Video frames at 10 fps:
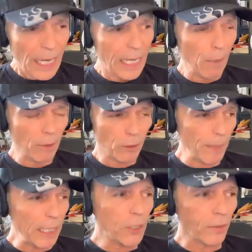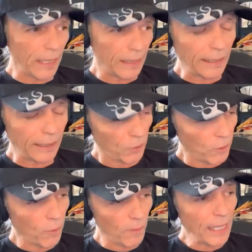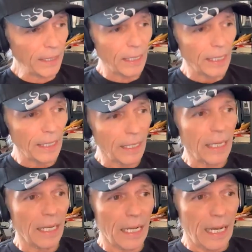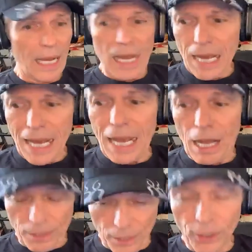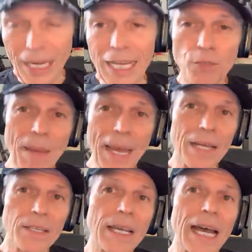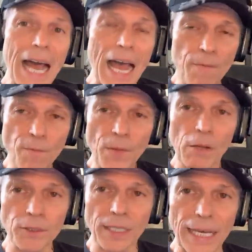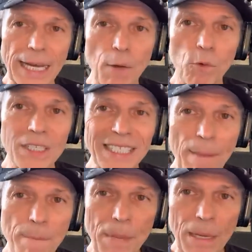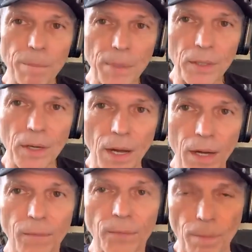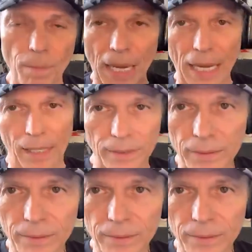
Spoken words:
and I was mentioning, says, you know what, in this last pass, I felt like I was a member of the band.